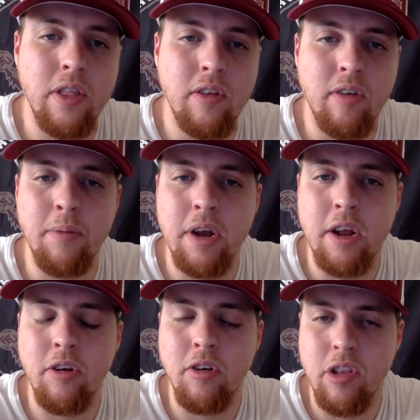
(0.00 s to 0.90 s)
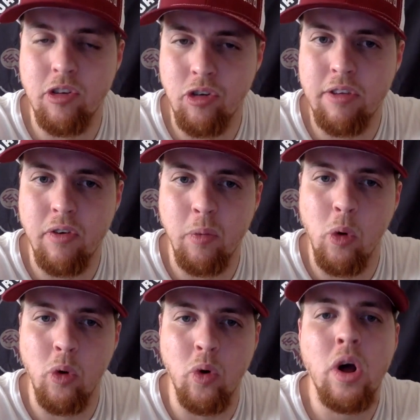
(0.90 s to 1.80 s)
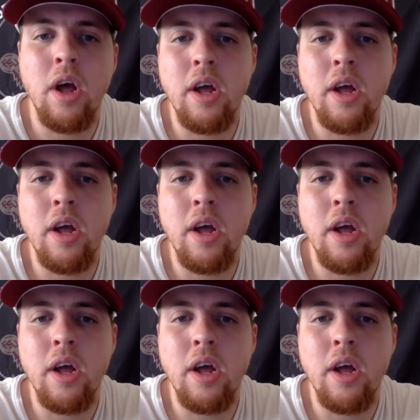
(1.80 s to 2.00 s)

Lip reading: the team and entering the transfer portal.